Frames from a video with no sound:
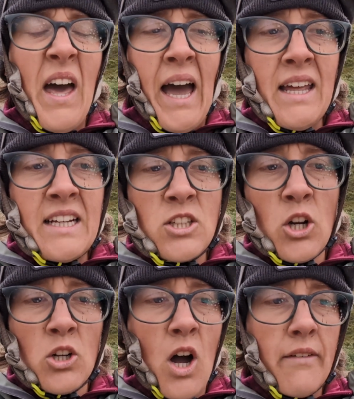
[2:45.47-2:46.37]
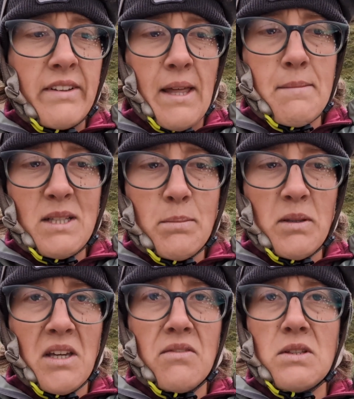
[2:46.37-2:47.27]
that internal conflict, that
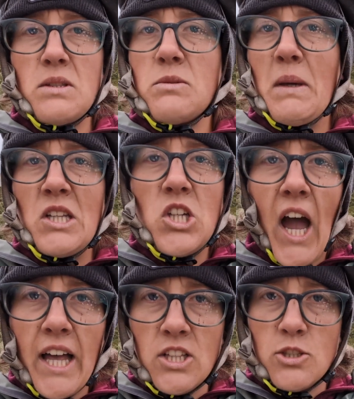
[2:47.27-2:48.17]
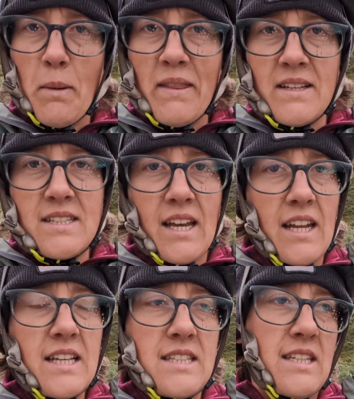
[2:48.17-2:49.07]
misbelief, is being challenged by the
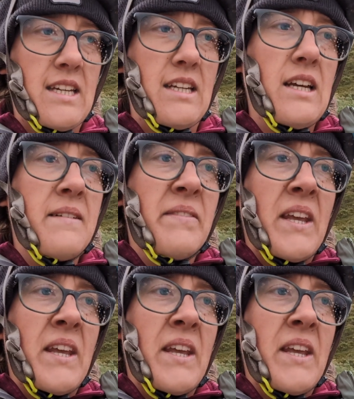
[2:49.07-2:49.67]
inciting incident.